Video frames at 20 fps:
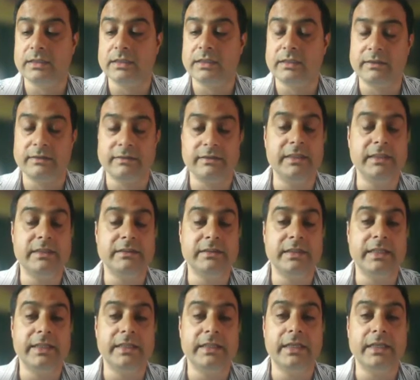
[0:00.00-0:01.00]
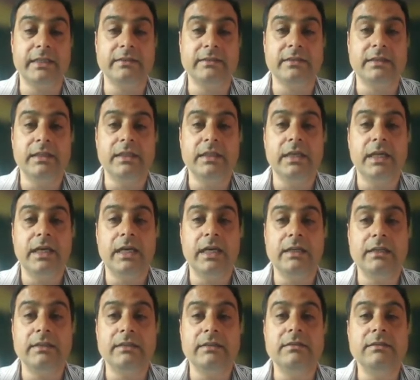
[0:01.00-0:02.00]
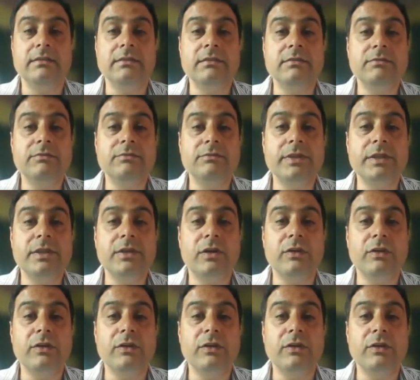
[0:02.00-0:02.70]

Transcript: residential areas. And we